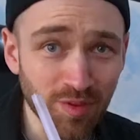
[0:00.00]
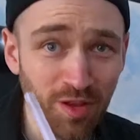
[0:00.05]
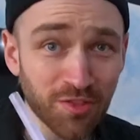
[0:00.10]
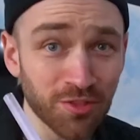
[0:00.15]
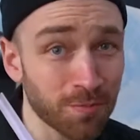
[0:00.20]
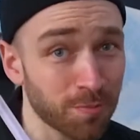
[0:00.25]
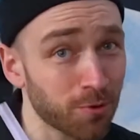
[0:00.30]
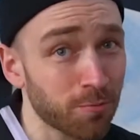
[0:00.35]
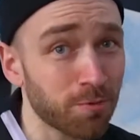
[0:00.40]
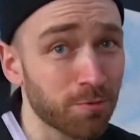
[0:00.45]
The
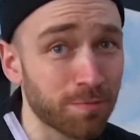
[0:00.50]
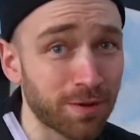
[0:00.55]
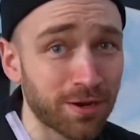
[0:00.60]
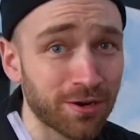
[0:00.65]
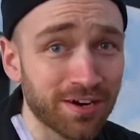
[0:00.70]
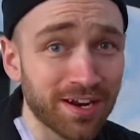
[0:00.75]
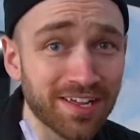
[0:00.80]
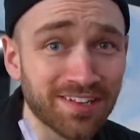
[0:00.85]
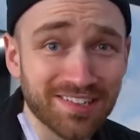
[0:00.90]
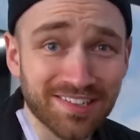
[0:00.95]
purple
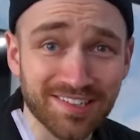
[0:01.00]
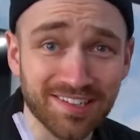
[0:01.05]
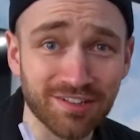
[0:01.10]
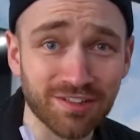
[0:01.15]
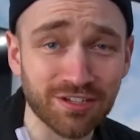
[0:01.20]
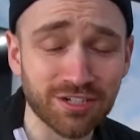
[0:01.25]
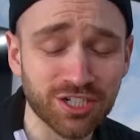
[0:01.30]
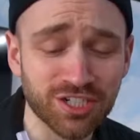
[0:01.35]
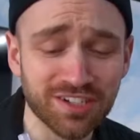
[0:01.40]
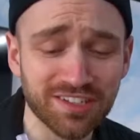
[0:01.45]
paradise is
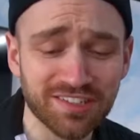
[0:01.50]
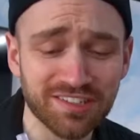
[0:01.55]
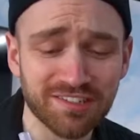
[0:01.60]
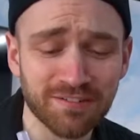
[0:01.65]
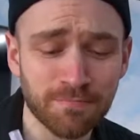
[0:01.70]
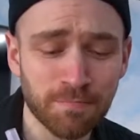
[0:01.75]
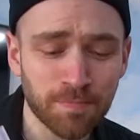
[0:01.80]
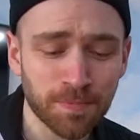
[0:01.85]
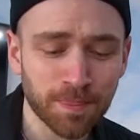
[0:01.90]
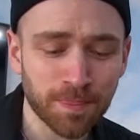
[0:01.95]
delicious.
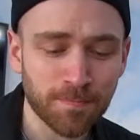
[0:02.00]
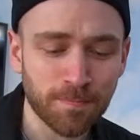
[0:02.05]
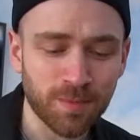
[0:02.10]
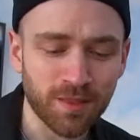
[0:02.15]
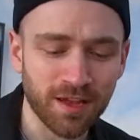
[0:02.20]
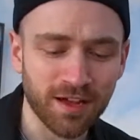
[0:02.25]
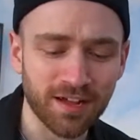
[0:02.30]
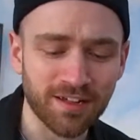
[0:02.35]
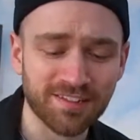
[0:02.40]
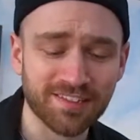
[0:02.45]

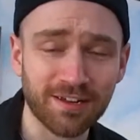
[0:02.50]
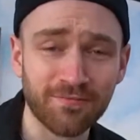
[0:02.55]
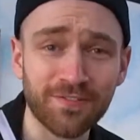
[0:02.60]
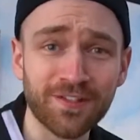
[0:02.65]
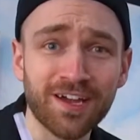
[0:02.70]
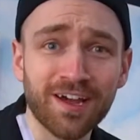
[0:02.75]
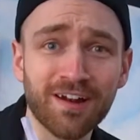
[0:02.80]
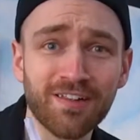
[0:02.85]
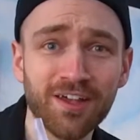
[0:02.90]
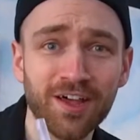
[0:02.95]
It's definitely
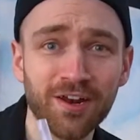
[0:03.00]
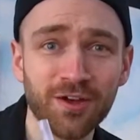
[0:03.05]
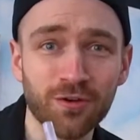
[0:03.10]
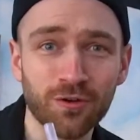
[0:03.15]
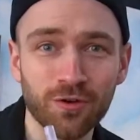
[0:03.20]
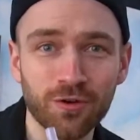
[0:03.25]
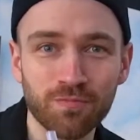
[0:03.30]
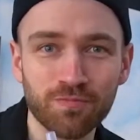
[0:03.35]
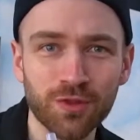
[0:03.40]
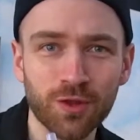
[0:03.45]
got a lot of
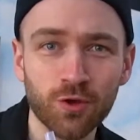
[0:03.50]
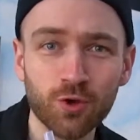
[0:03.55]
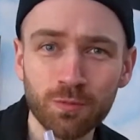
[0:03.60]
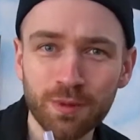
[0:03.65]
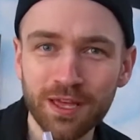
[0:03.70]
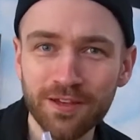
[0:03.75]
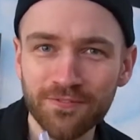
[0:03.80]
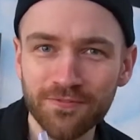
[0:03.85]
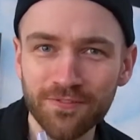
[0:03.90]
ube